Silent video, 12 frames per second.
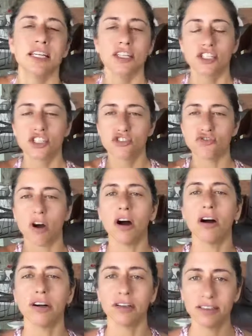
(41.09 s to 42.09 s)

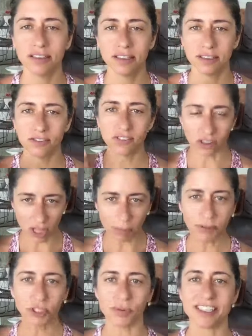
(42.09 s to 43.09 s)
strong
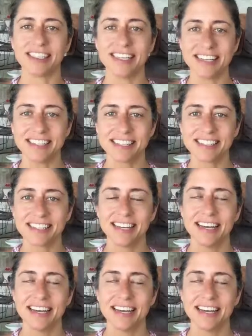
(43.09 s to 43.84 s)
voluptuousness